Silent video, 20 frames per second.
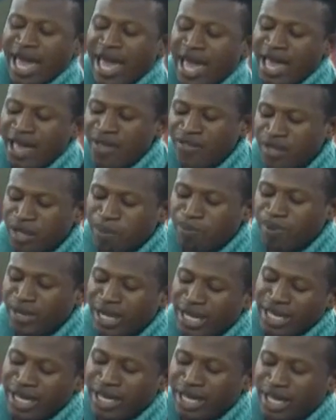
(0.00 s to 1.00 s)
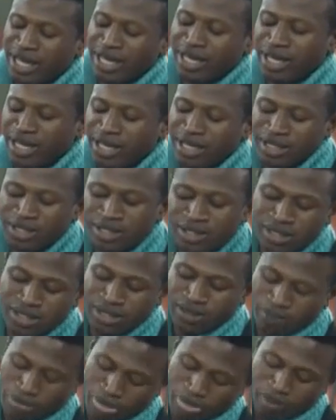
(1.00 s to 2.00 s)
and the
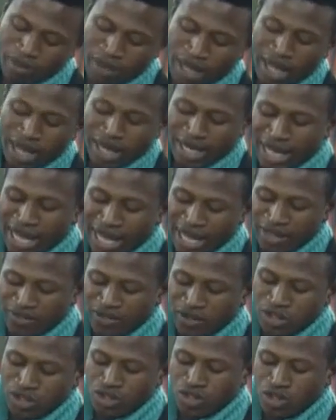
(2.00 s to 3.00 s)
plains. Let the